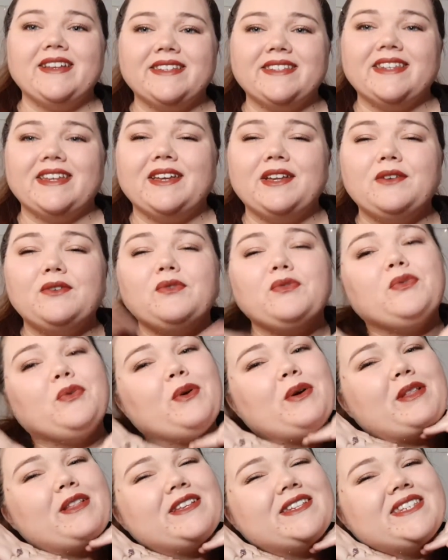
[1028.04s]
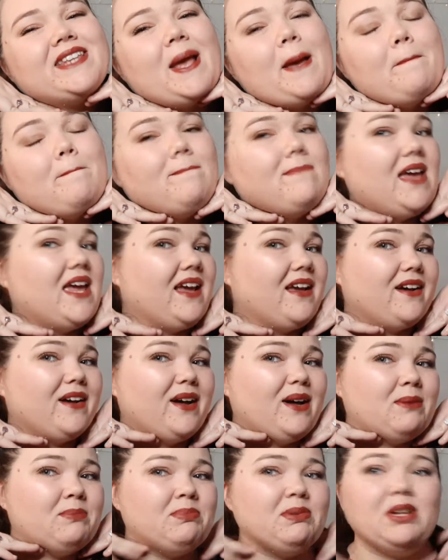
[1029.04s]
is it for this
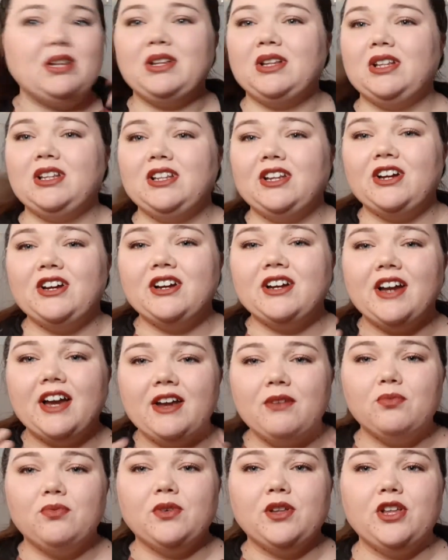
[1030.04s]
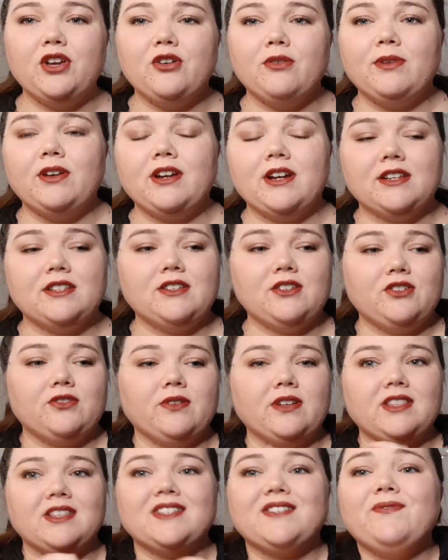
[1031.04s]
makeup look. I really hope you guys
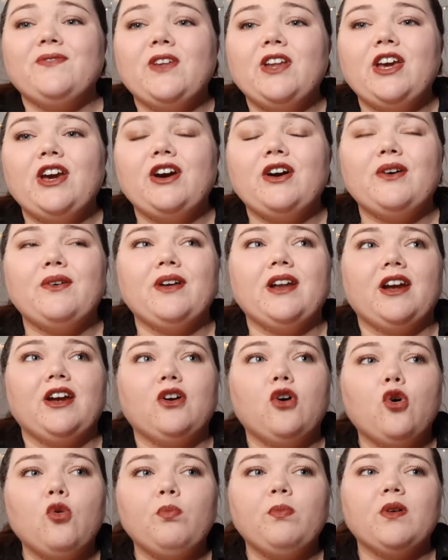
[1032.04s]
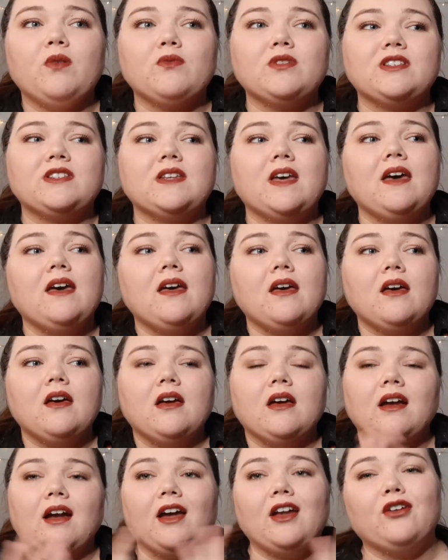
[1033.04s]
enjoyed this video, and I hope it was
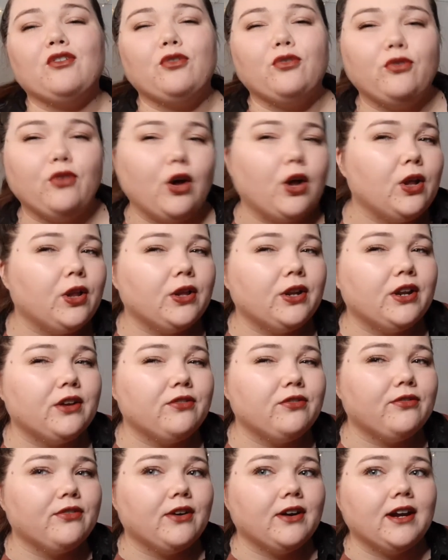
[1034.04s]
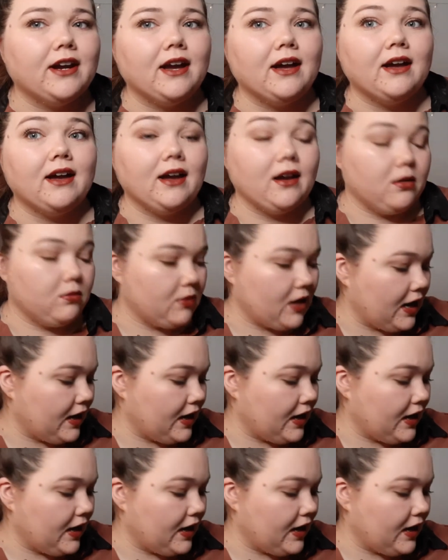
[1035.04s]
kind of fall enough for you. I'm